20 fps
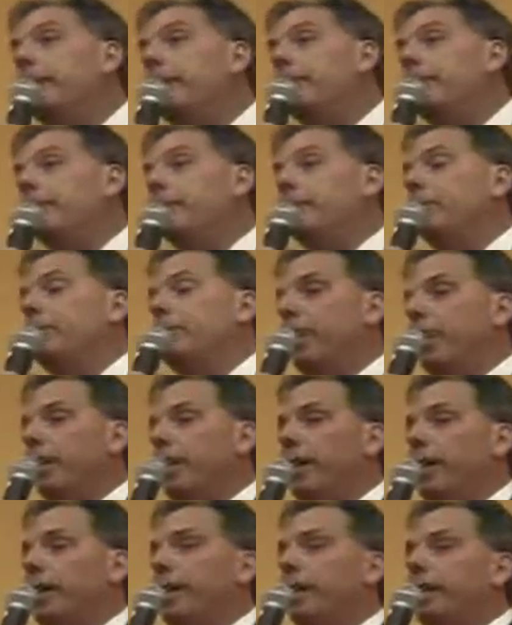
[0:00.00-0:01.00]
name is Tim
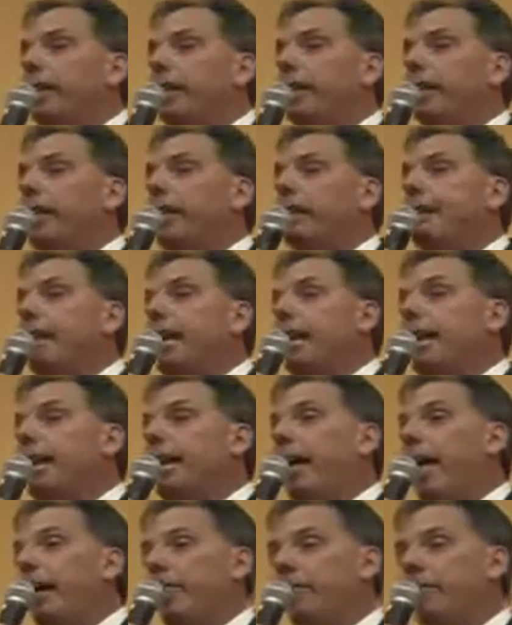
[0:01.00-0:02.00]
Sheridan, I'm running against
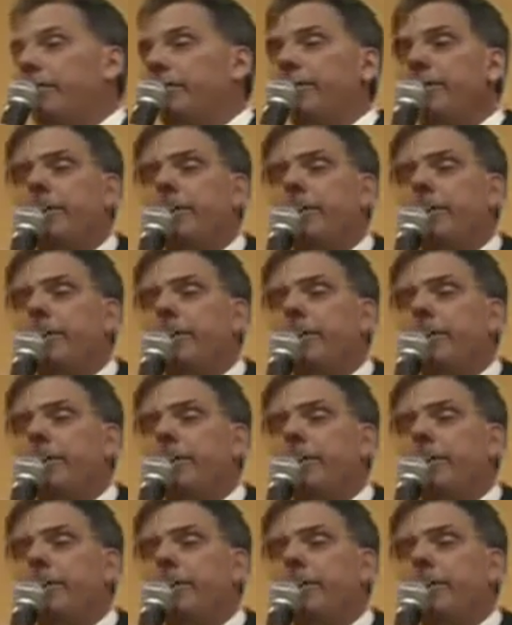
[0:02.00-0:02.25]
Ken Calvert.